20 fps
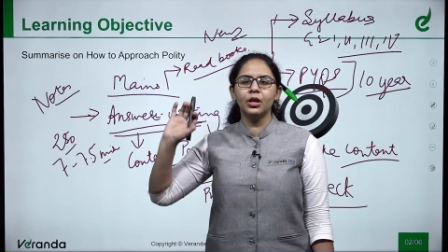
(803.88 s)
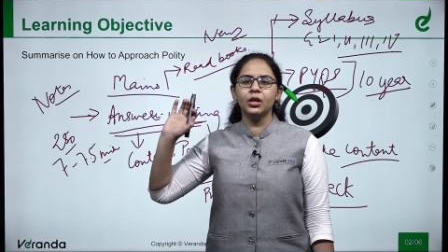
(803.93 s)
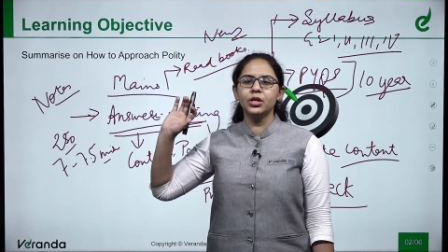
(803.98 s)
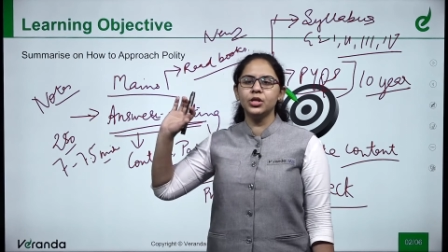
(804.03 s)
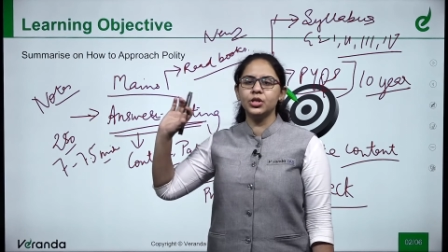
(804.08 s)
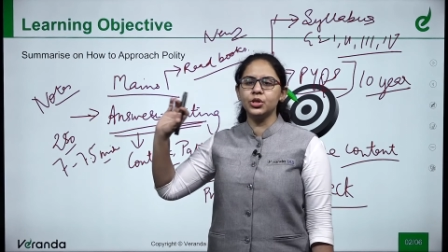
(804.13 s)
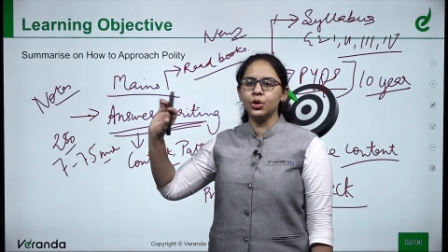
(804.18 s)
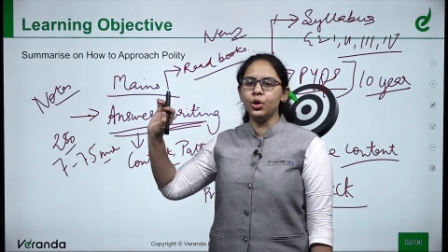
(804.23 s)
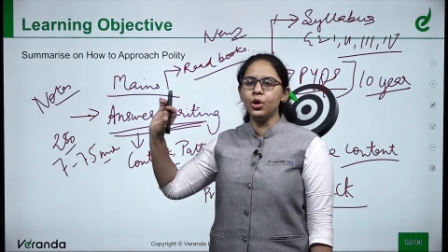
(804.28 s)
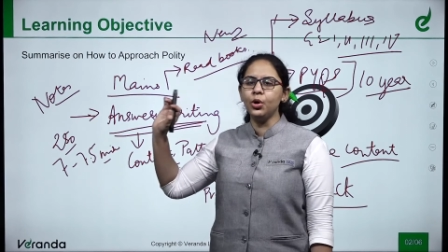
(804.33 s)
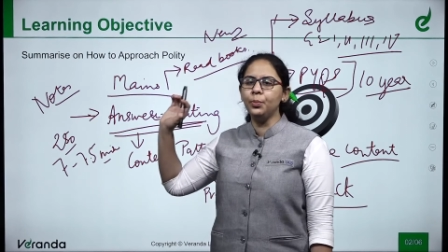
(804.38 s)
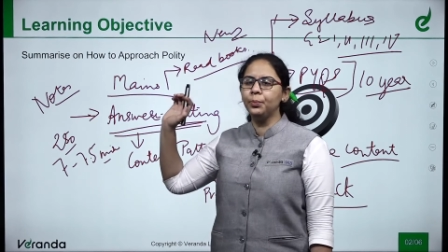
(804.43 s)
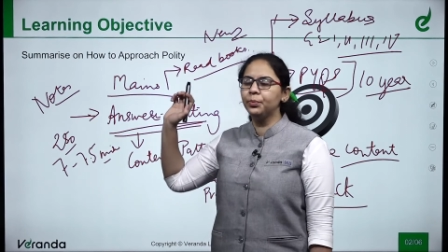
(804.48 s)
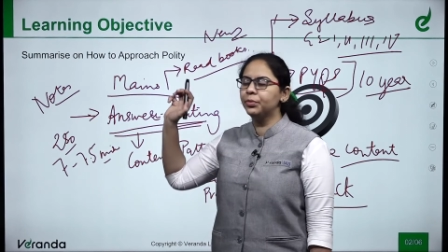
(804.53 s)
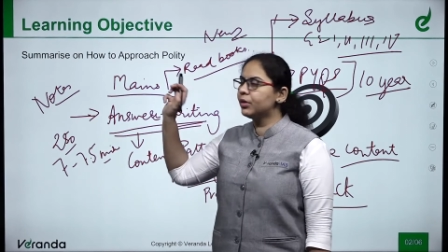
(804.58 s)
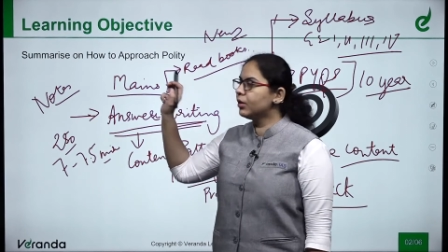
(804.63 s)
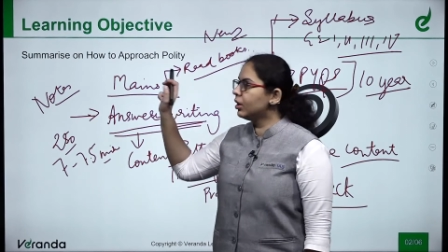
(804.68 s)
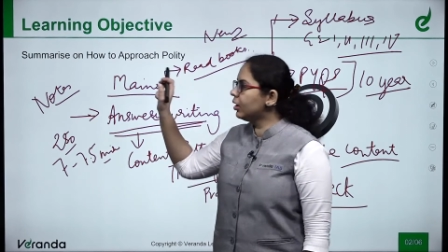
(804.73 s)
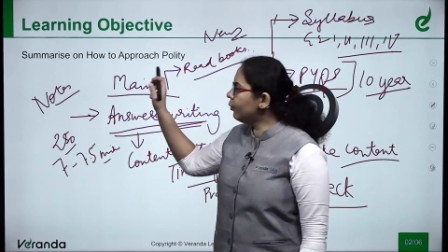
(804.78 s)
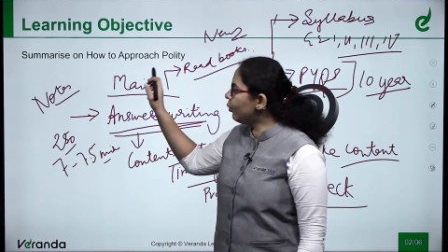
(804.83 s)
So,
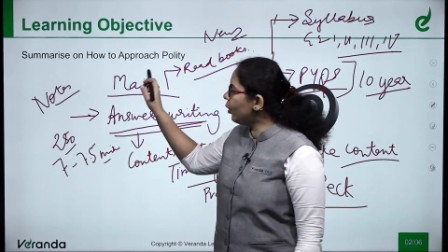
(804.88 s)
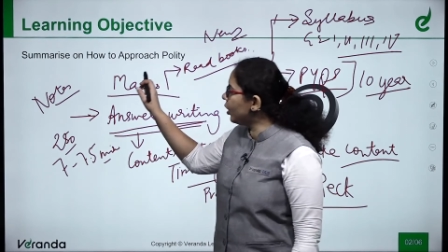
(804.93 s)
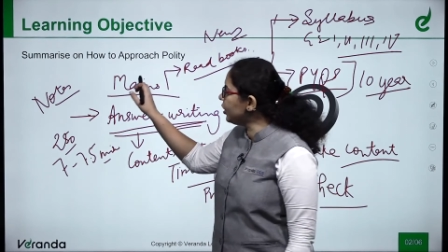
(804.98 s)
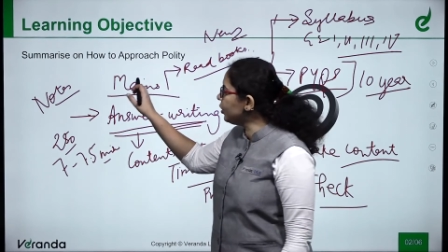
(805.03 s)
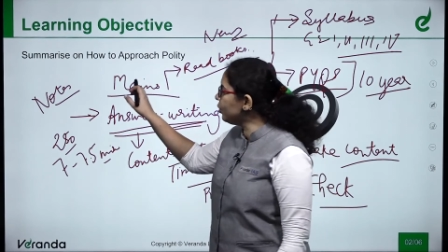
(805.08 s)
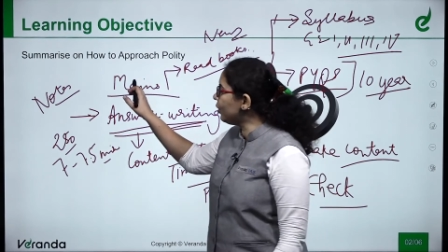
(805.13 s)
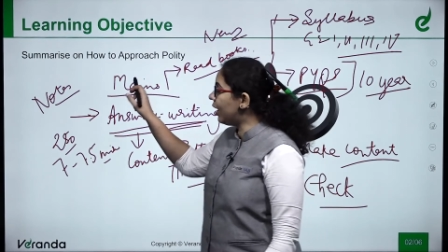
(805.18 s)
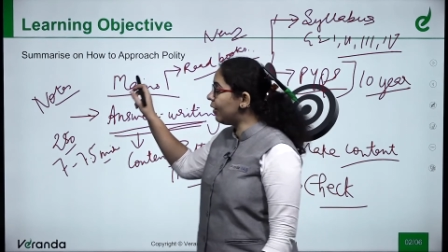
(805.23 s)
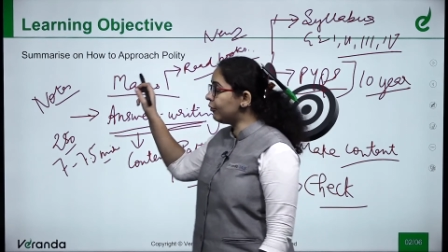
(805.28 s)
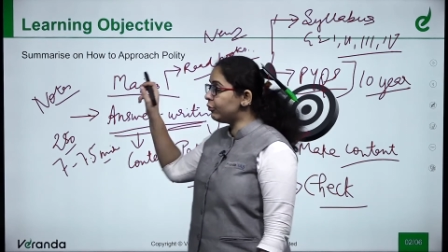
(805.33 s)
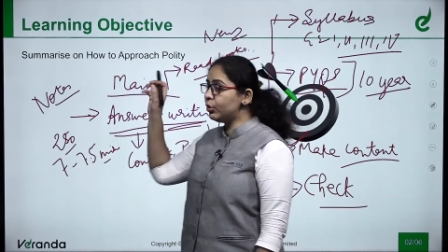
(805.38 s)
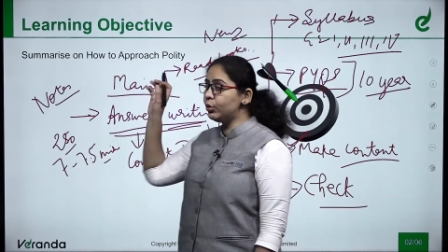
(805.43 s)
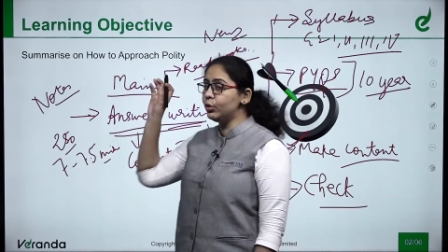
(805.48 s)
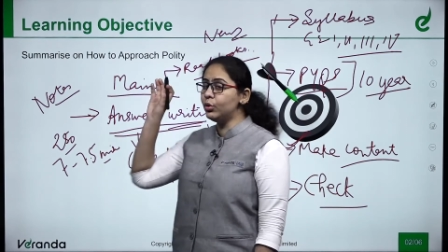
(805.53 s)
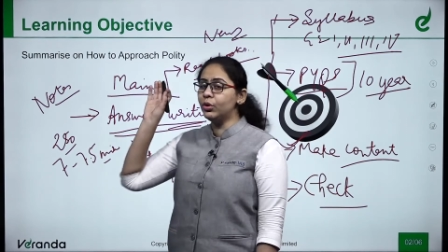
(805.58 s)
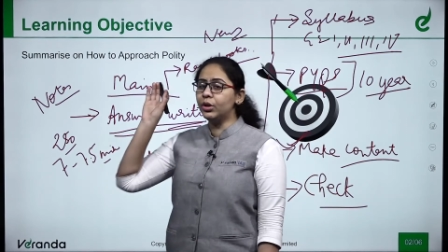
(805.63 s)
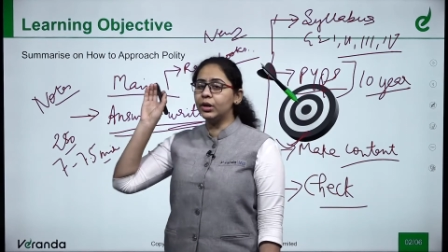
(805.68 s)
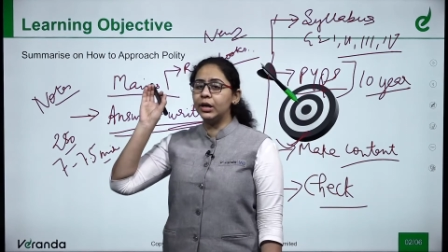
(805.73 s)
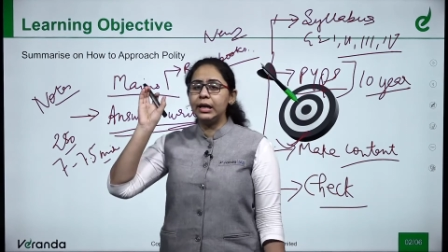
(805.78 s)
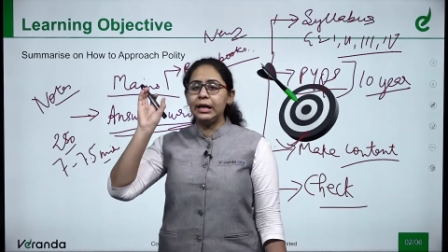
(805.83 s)
what you have to do,
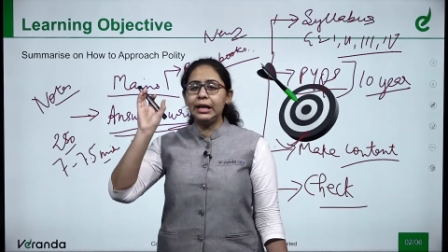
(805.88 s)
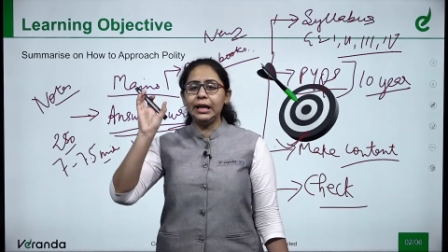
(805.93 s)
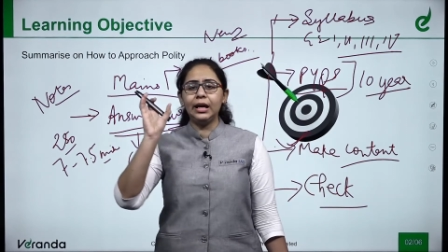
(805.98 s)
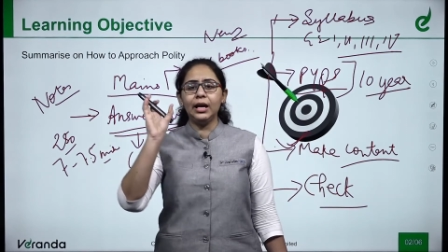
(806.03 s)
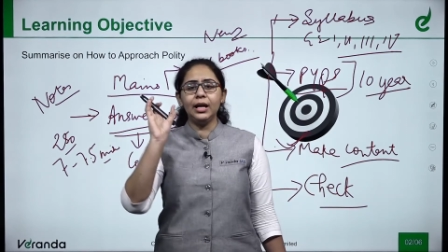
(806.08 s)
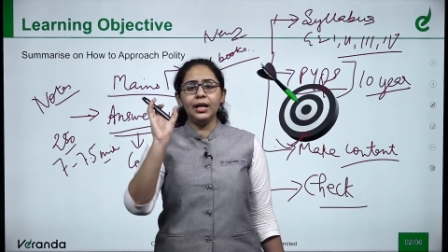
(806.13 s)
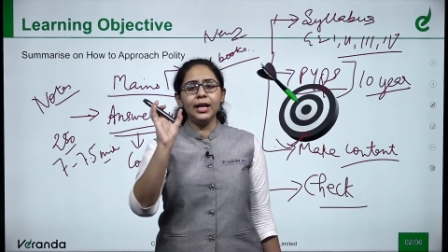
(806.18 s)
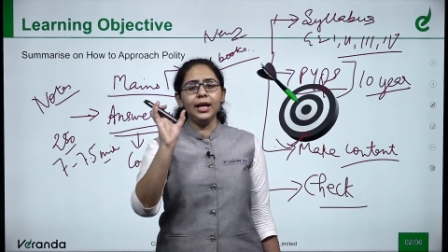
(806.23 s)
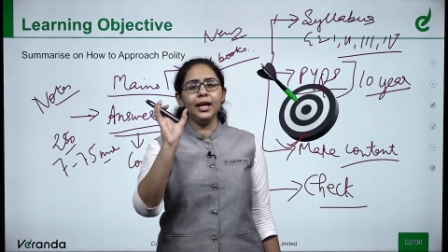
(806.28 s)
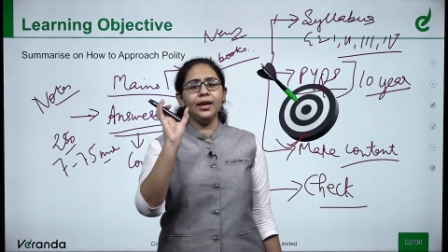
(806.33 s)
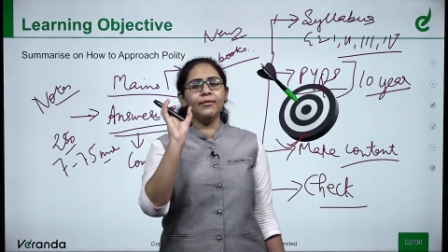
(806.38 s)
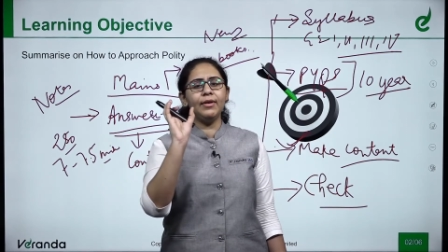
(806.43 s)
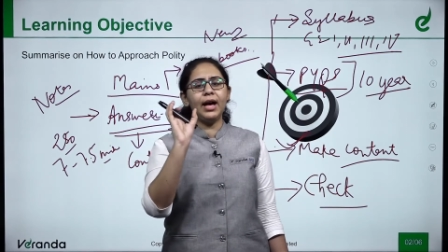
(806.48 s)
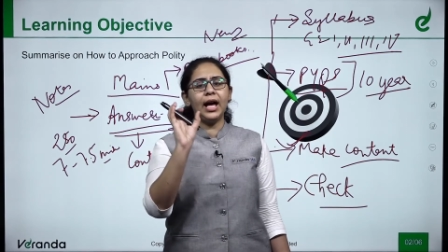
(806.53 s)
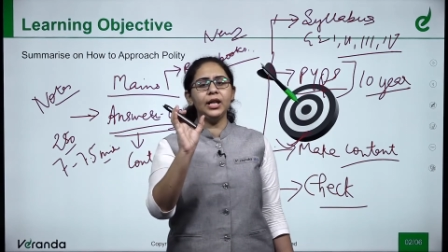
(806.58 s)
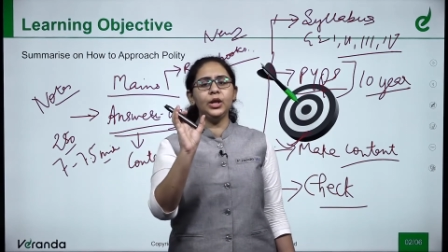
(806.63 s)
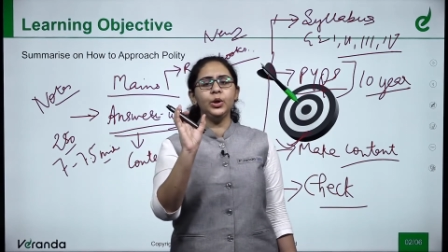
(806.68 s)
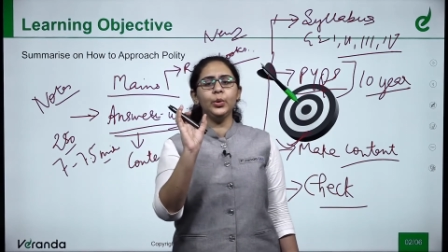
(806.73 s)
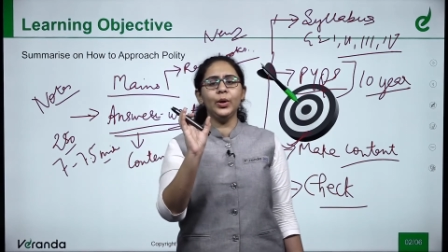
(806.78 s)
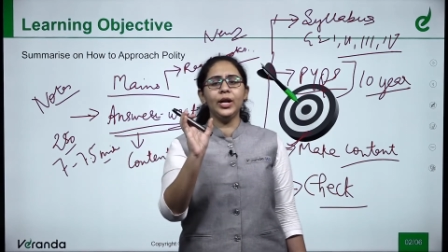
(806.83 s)
critically
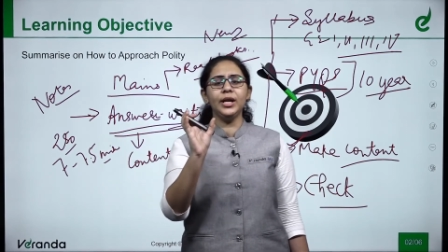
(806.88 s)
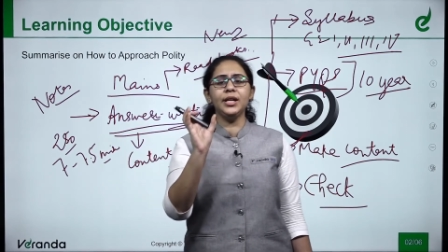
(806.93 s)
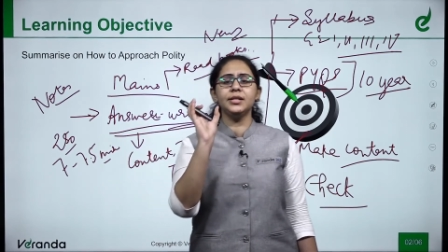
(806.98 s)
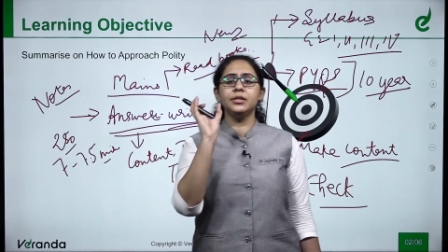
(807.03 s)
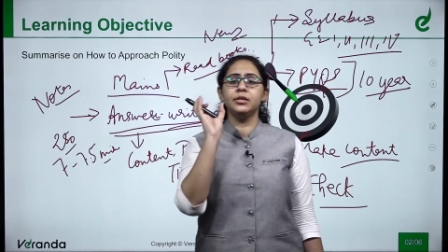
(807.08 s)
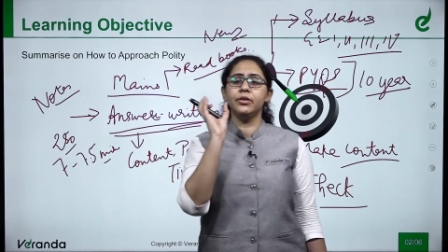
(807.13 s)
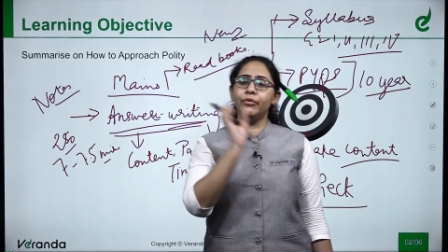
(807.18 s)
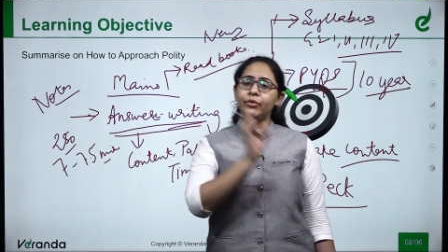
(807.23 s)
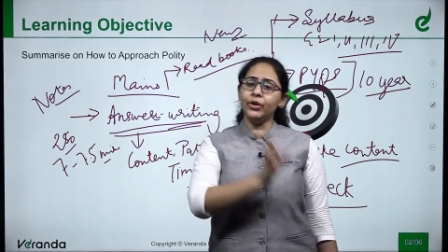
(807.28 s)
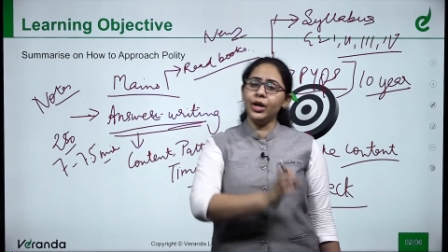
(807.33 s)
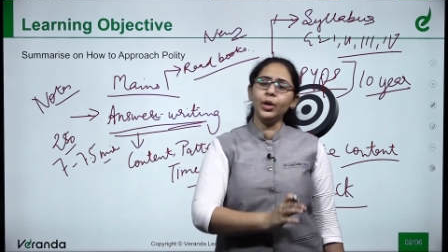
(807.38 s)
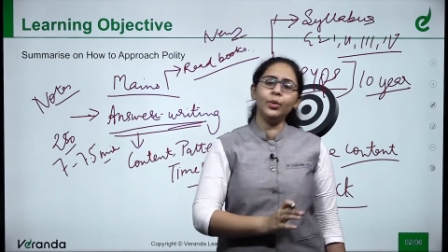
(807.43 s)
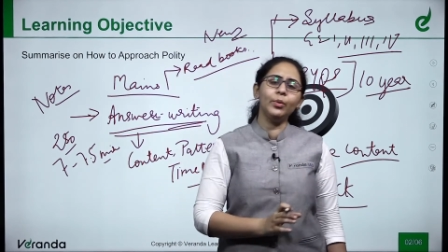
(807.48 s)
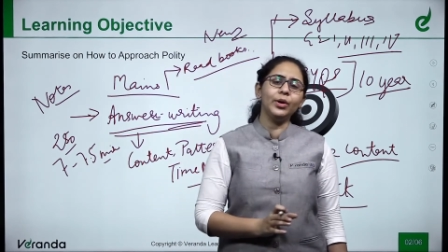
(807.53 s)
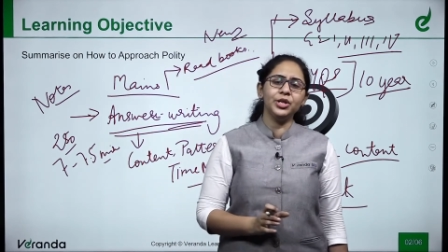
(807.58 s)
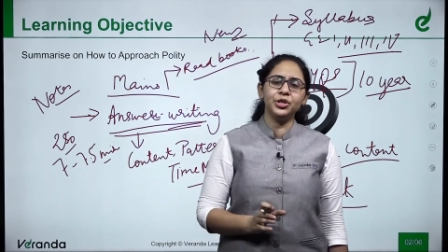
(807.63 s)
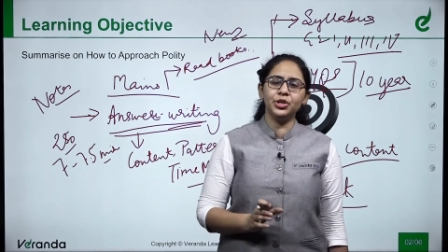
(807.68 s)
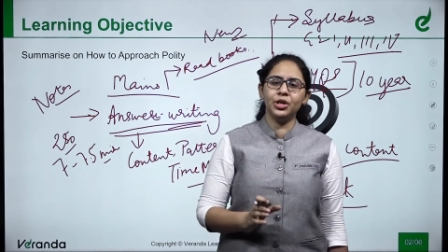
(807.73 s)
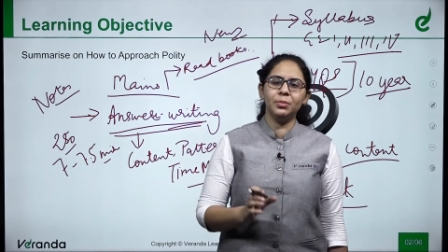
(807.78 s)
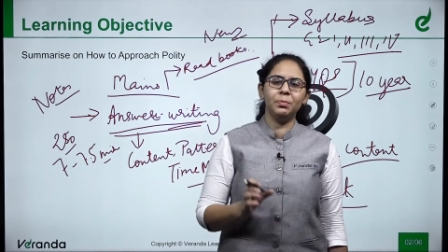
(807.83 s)
evaluate is different
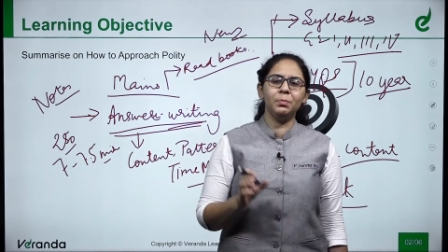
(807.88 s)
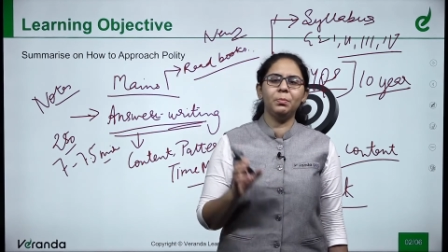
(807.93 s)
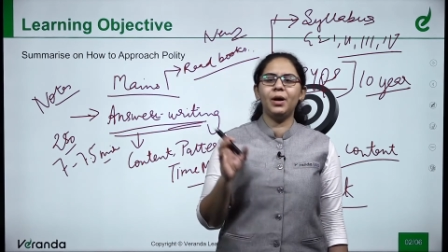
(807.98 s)
question.